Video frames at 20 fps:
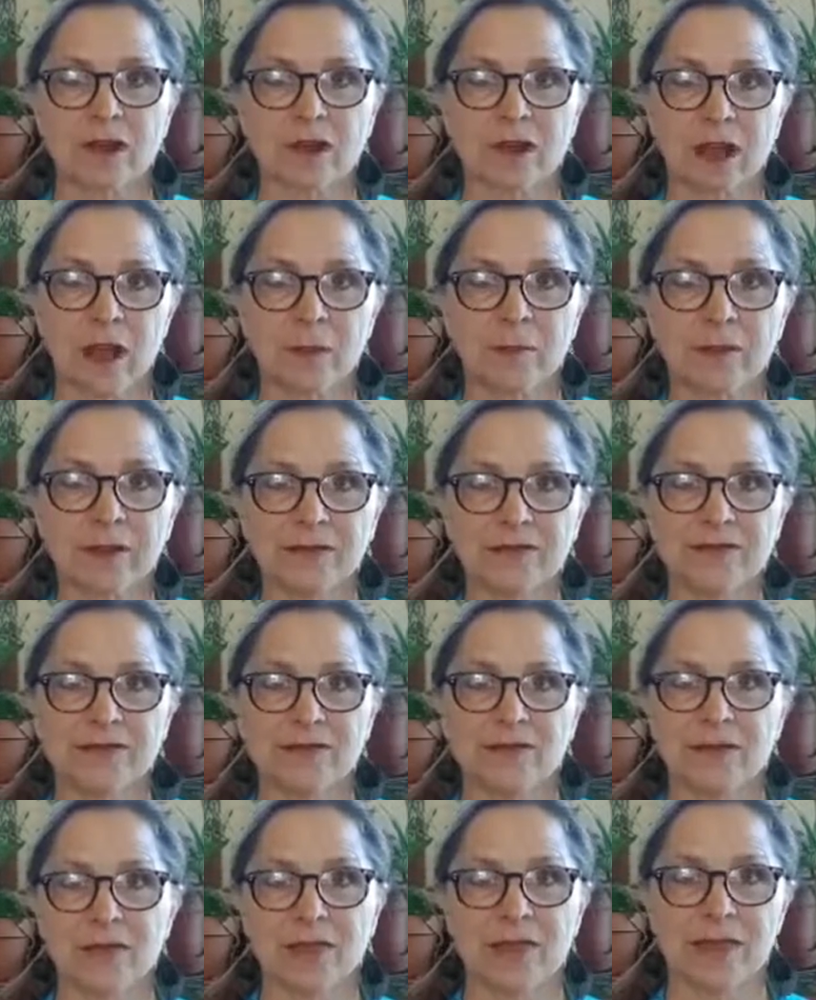a couple of
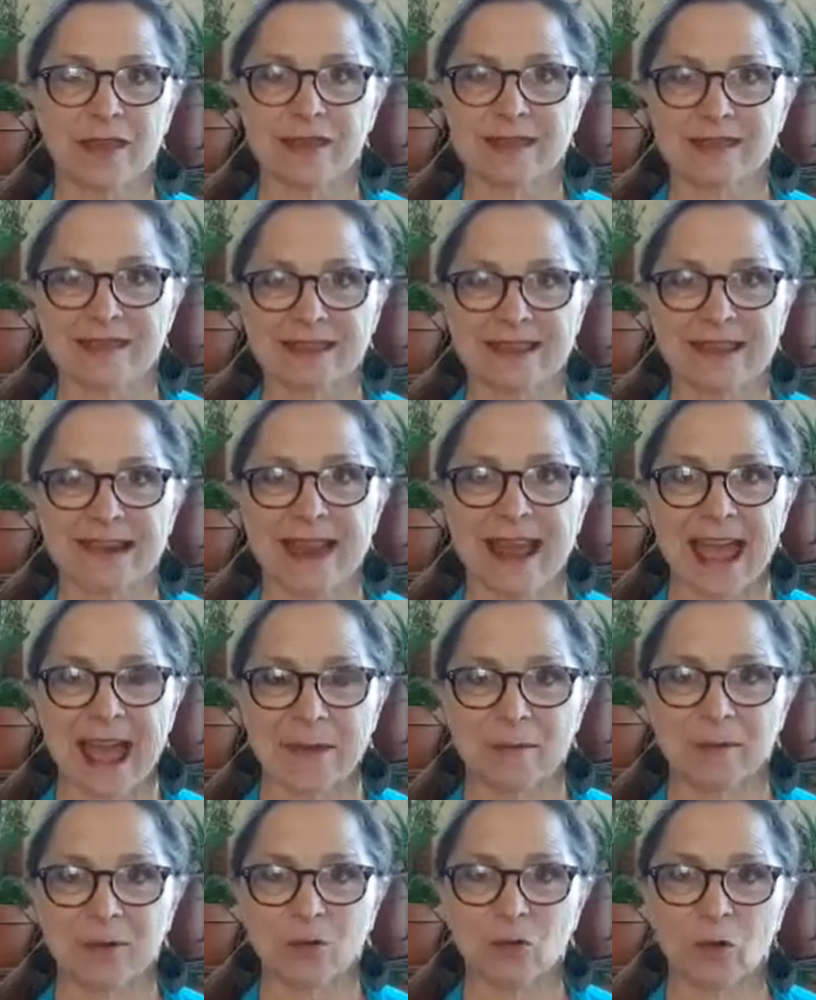different things that can
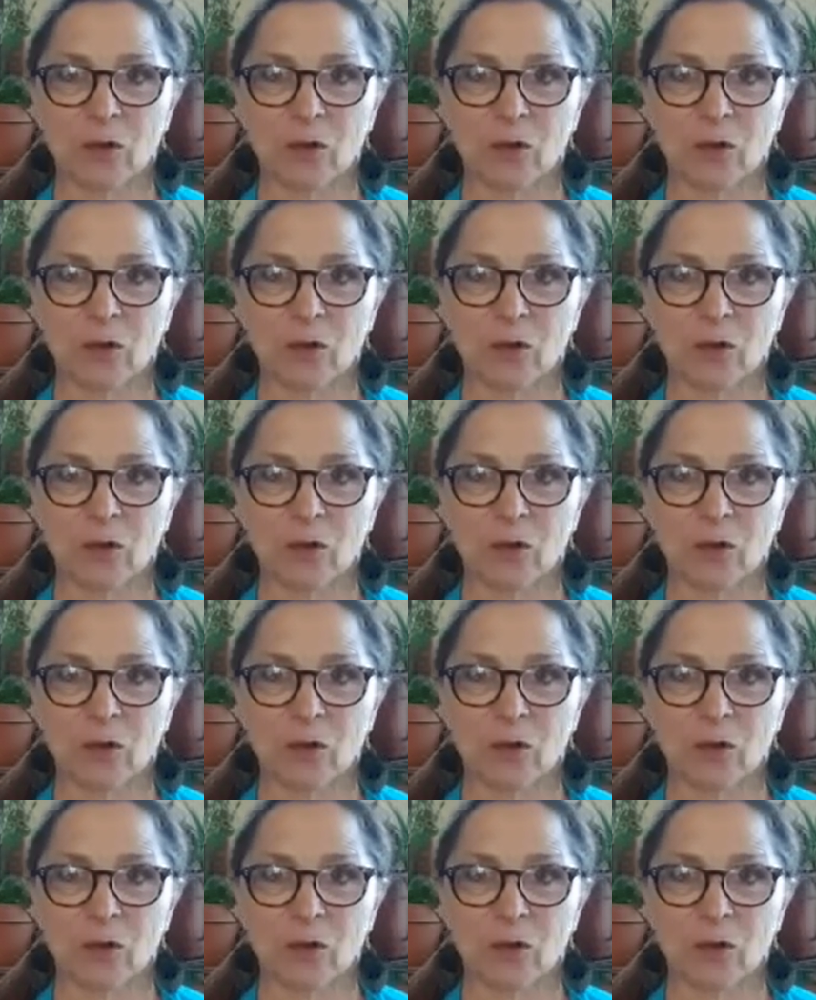happen.